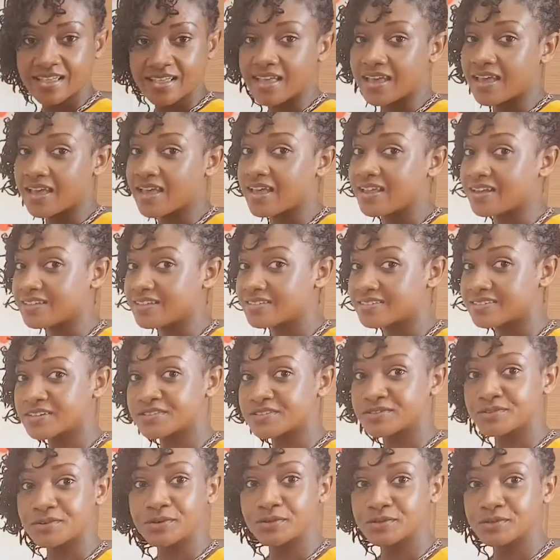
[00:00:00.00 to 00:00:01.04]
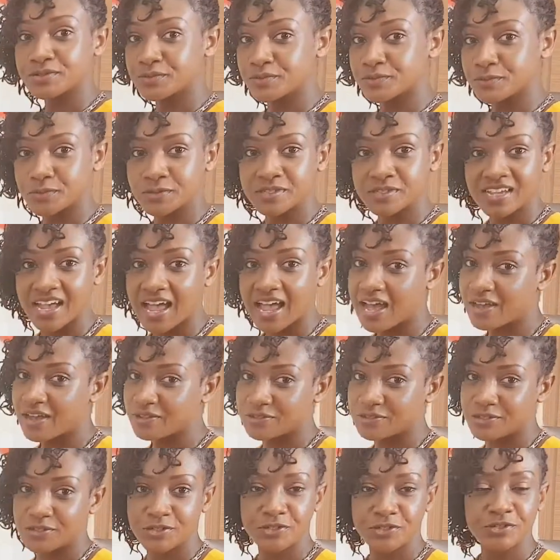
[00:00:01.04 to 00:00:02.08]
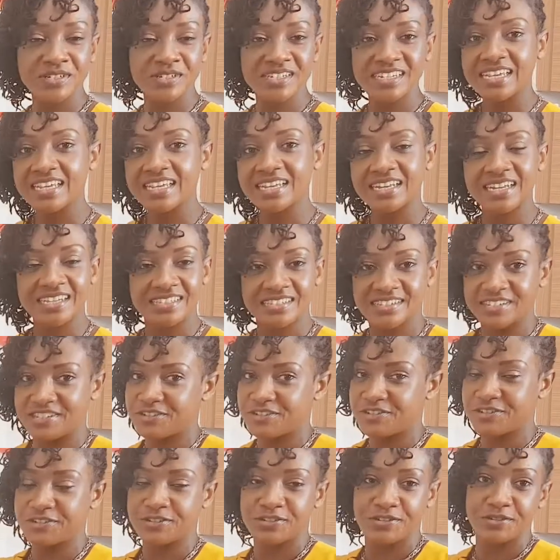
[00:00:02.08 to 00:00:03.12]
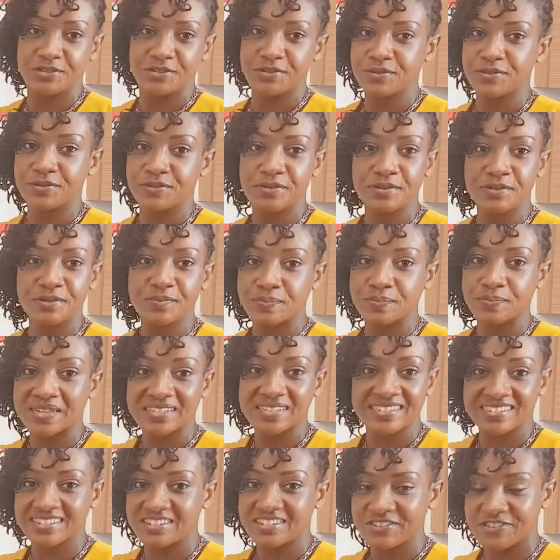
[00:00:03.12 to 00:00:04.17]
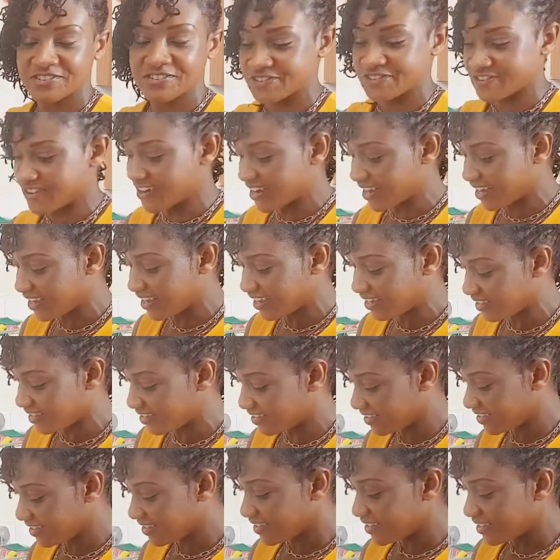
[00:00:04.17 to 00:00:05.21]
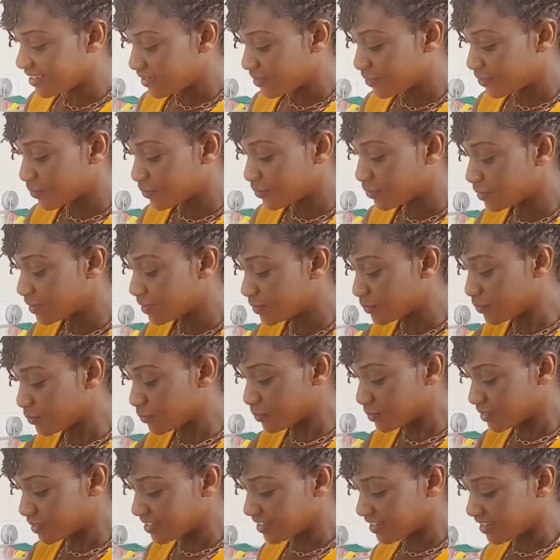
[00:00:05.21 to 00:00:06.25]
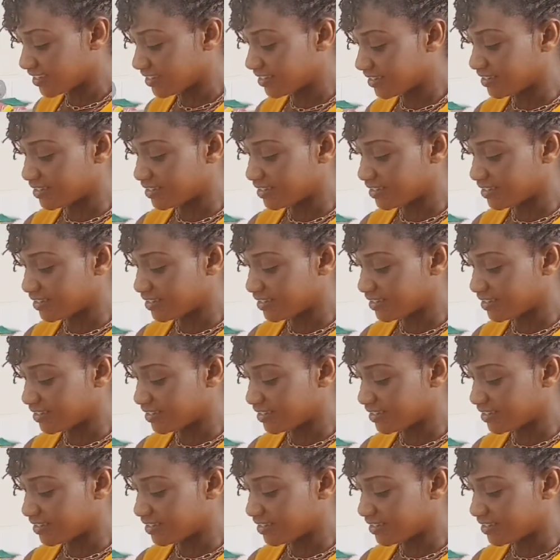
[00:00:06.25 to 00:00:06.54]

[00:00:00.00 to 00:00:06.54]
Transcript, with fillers: it and it sucks all the water out. You don't need a tissue to cut it dry. All the water is